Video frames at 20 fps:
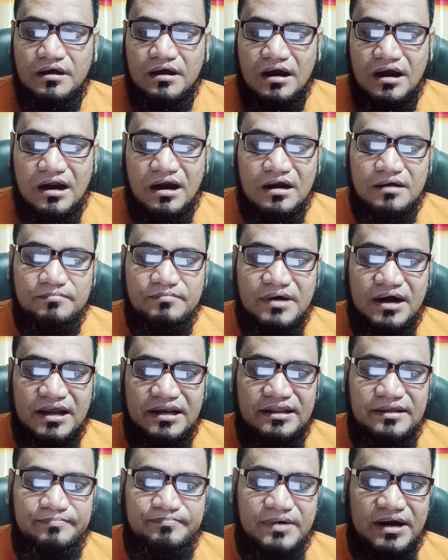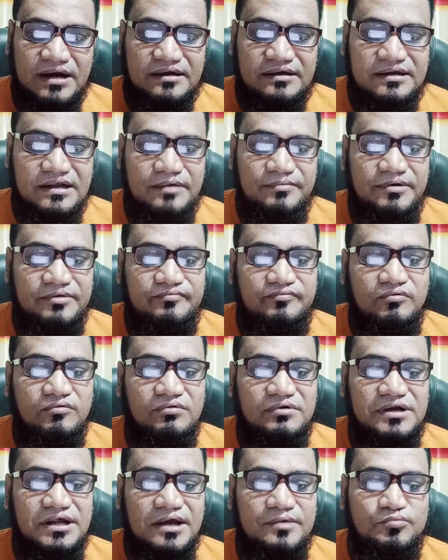Earn money part-time and
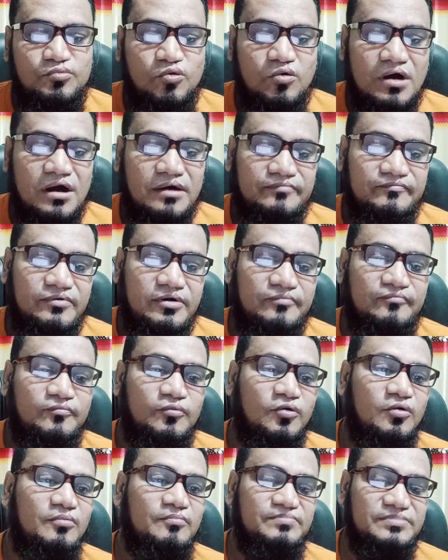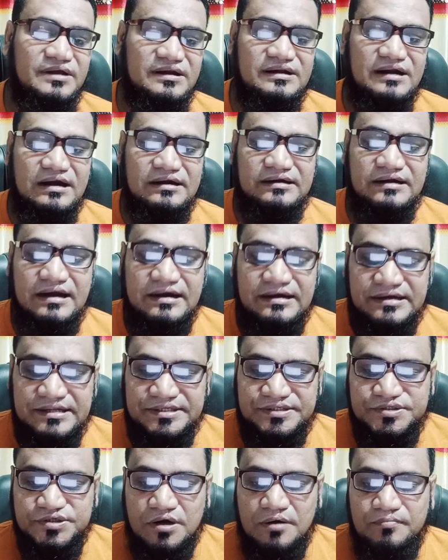full-time work from home, the data entry
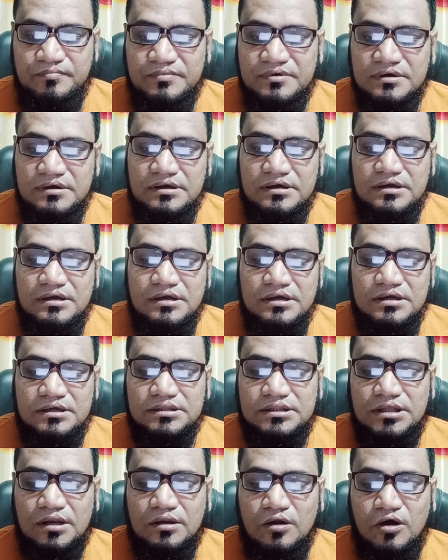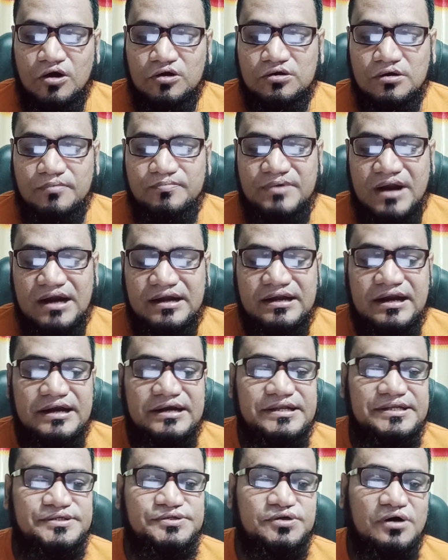job. The lot of data
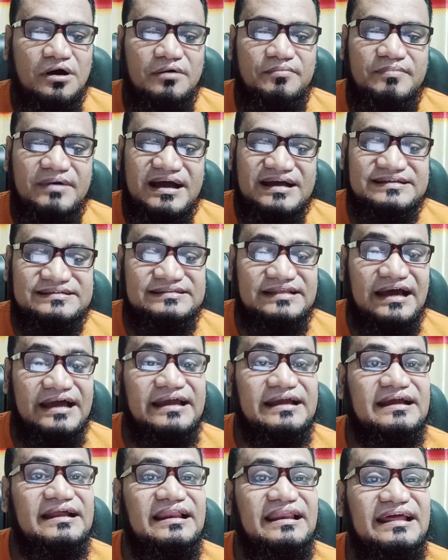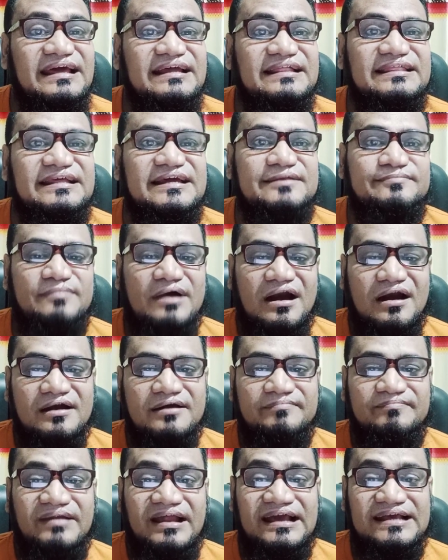entry job as like LinkedIn
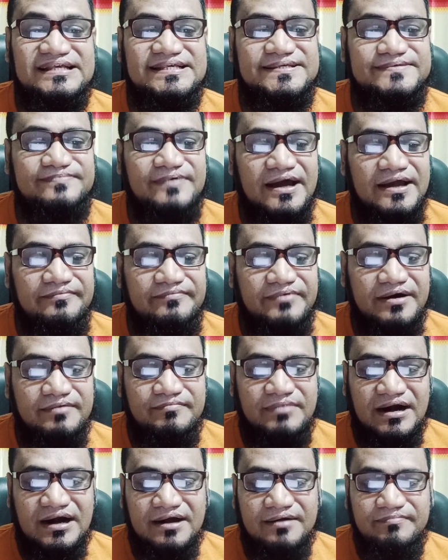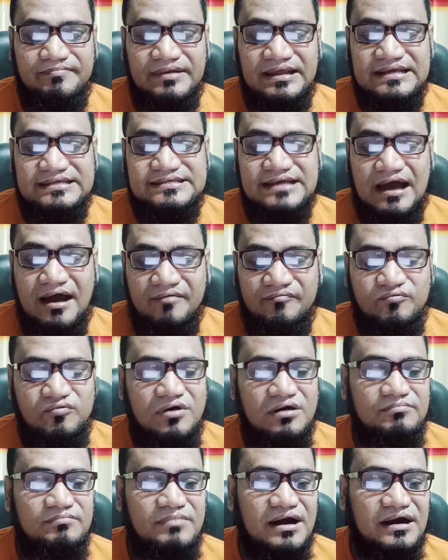marketplace, Fiverr marketplace,
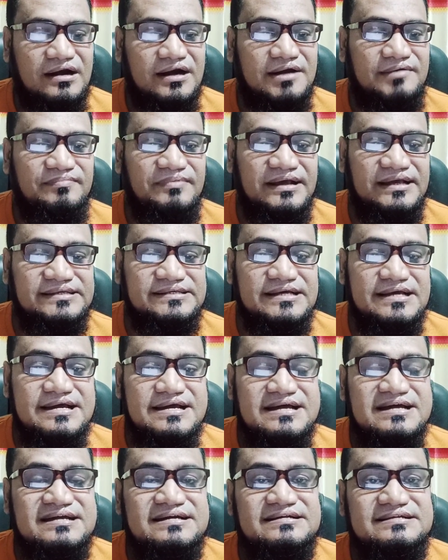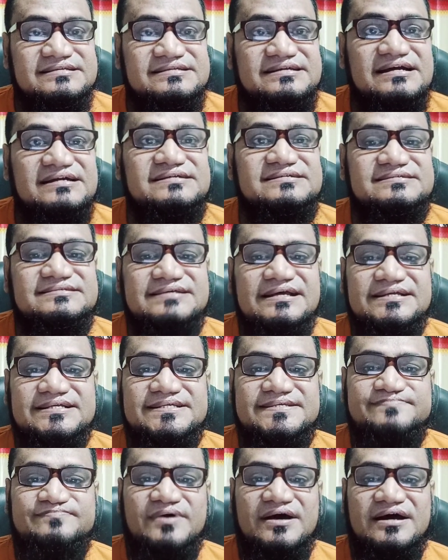Upwork marketplace. Just search